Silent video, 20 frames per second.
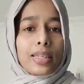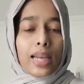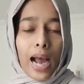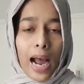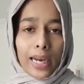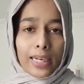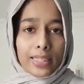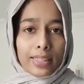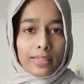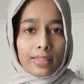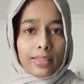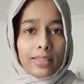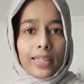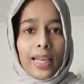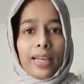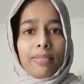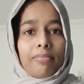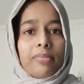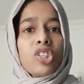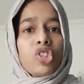eye turn,
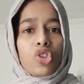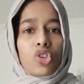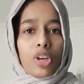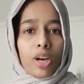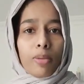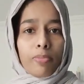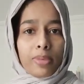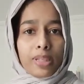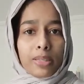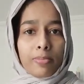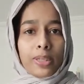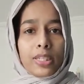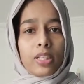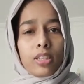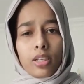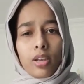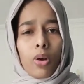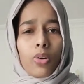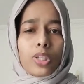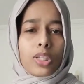that means strabismus
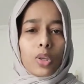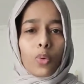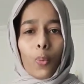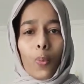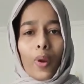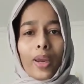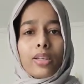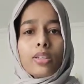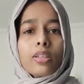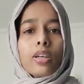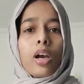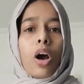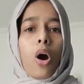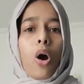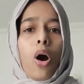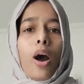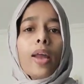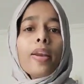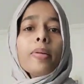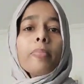or squint,
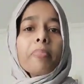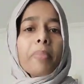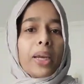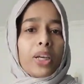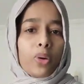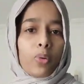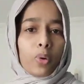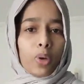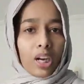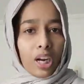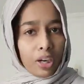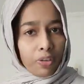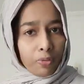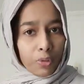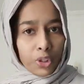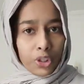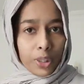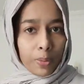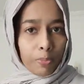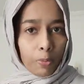and binocular
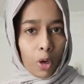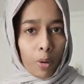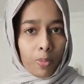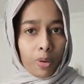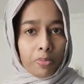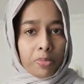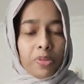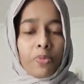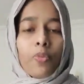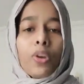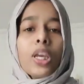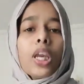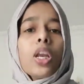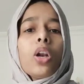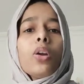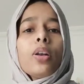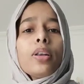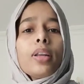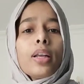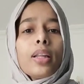vision problems. We
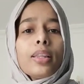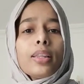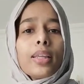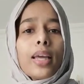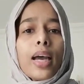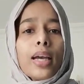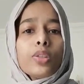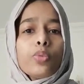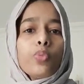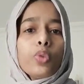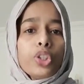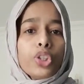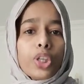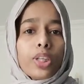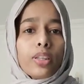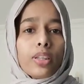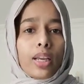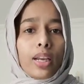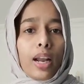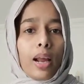cannot tell that
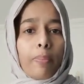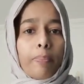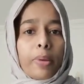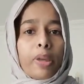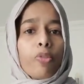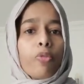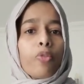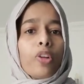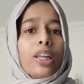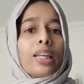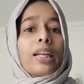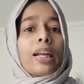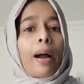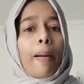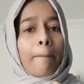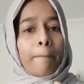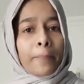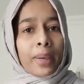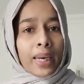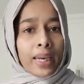vision therapy will
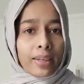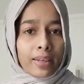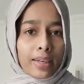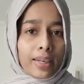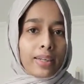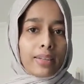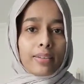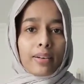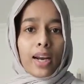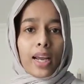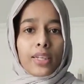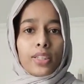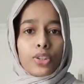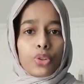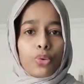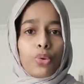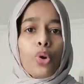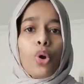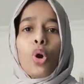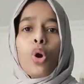completely try
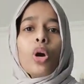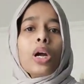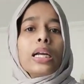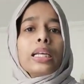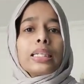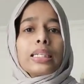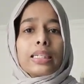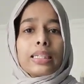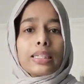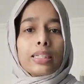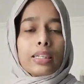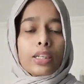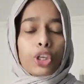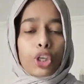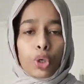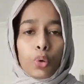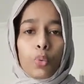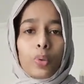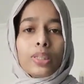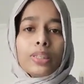to
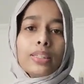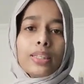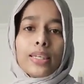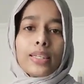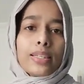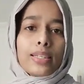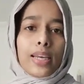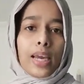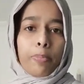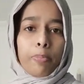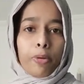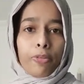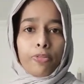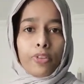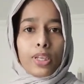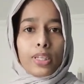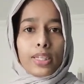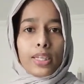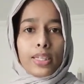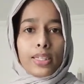cure these type of
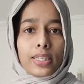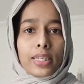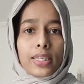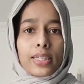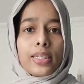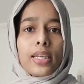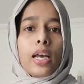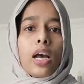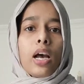diseases